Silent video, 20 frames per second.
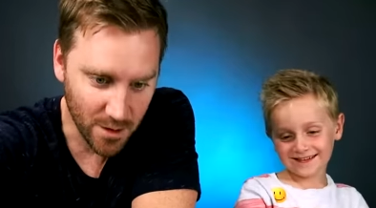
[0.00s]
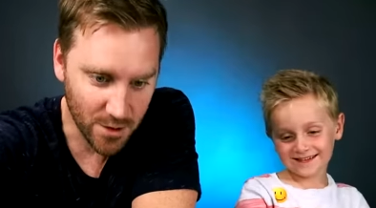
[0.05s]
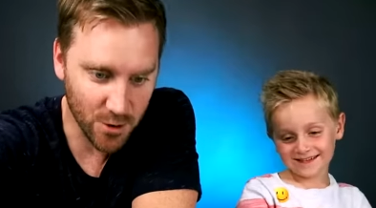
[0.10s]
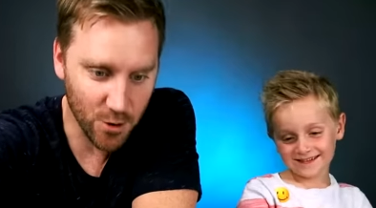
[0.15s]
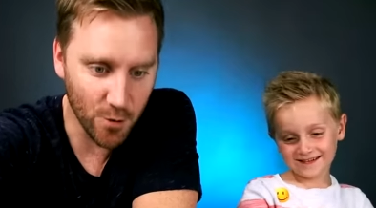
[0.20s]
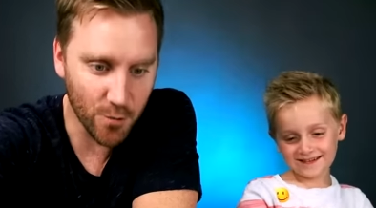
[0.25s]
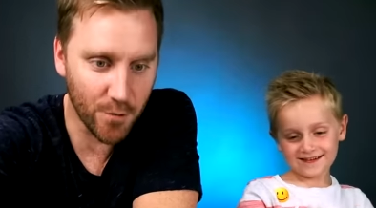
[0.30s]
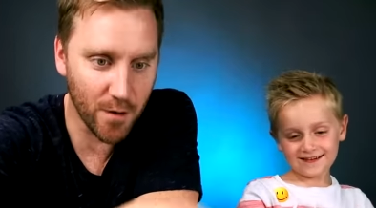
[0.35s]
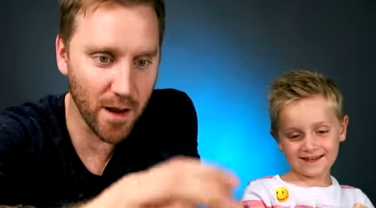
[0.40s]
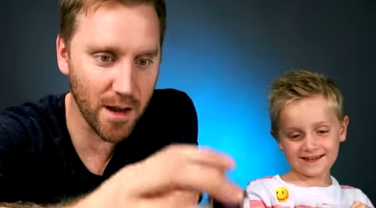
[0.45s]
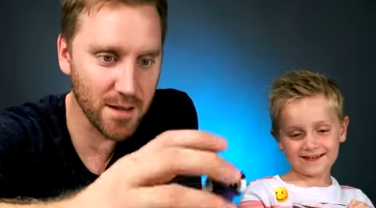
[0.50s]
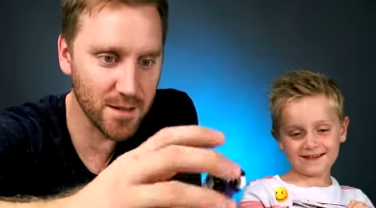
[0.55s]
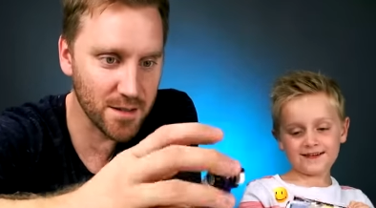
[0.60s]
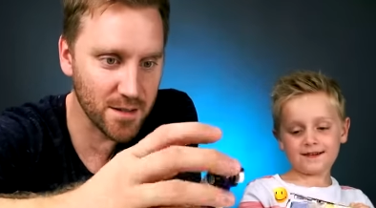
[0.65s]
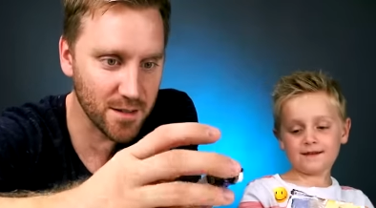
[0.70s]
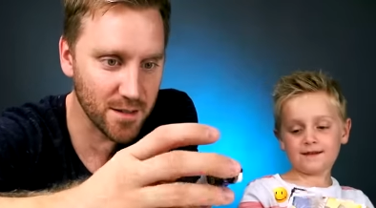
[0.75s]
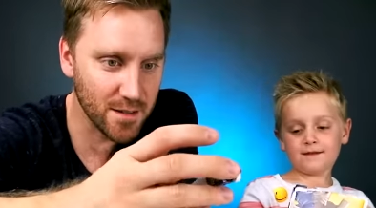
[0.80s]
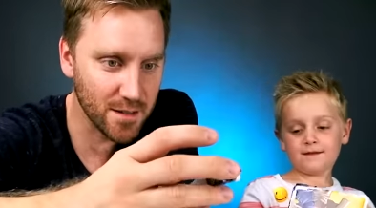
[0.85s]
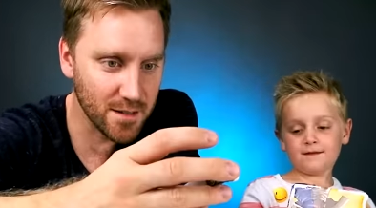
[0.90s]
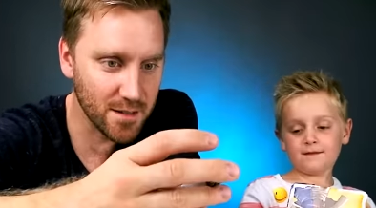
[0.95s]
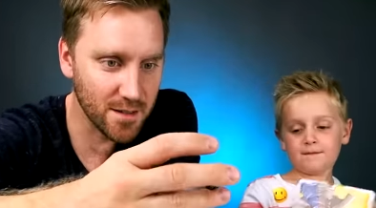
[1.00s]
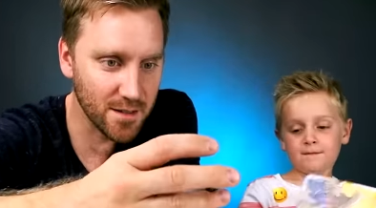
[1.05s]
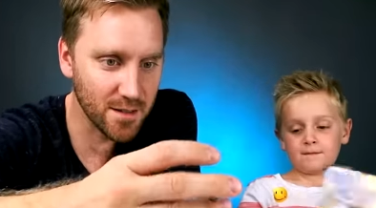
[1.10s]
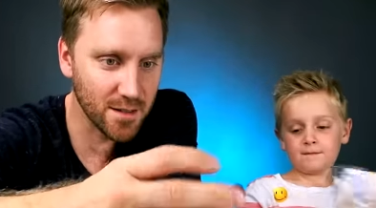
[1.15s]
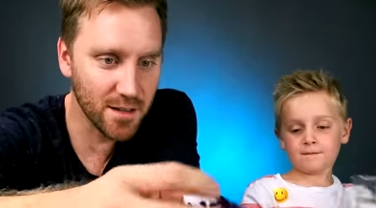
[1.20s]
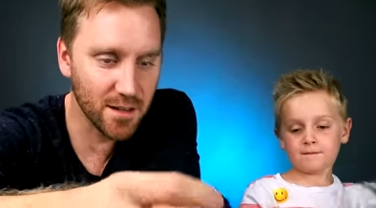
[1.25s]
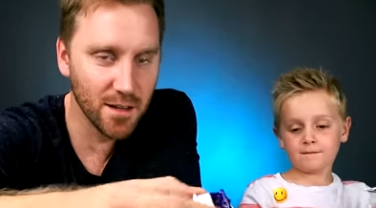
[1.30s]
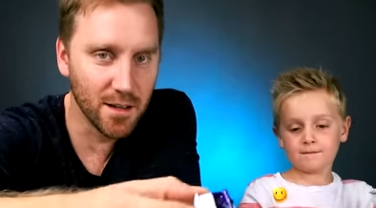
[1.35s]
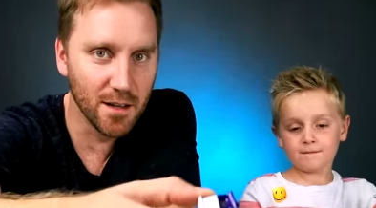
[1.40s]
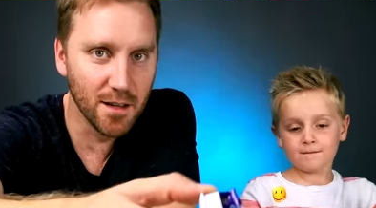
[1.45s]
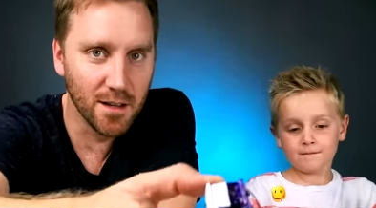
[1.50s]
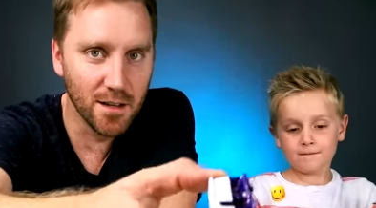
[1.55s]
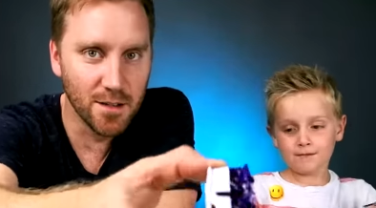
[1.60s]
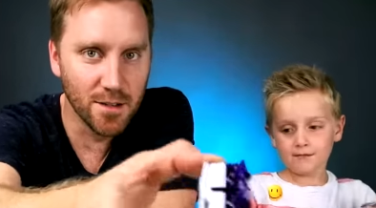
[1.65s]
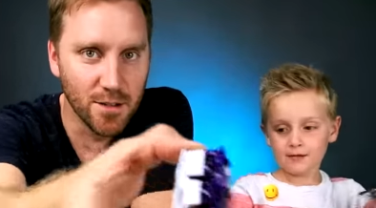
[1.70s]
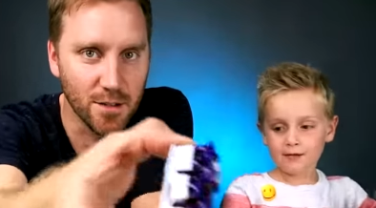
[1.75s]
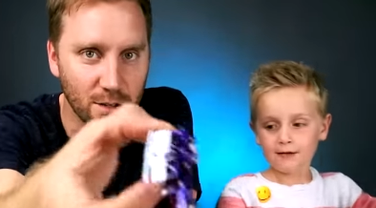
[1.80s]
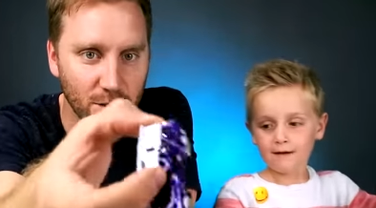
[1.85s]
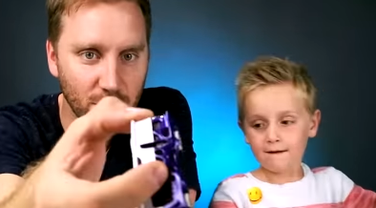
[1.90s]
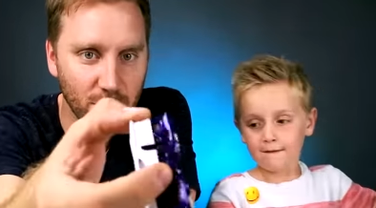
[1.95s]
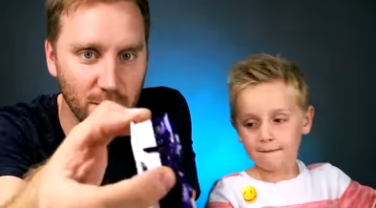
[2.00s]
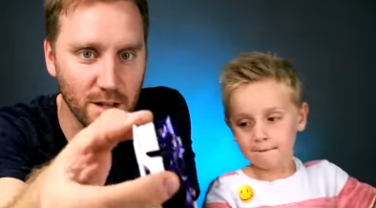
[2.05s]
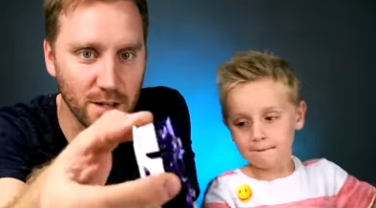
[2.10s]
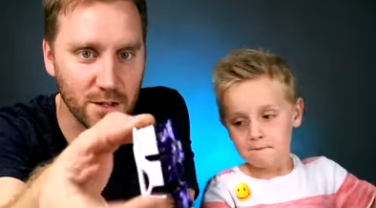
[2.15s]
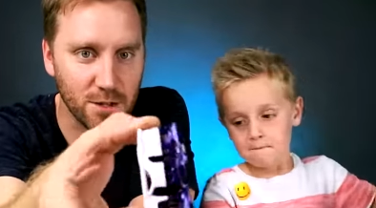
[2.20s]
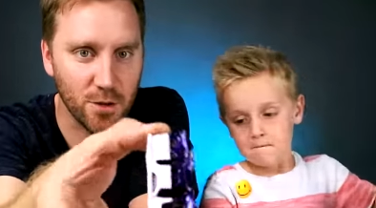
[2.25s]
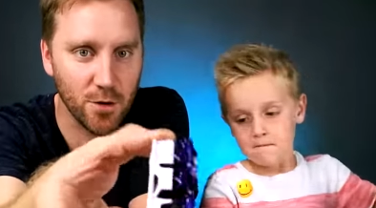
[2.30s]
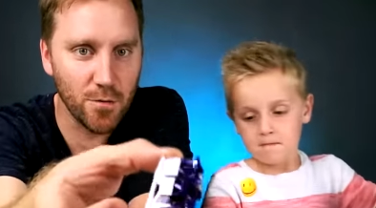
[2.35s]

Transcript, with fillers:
Speaker 1: Two-Face. Look at this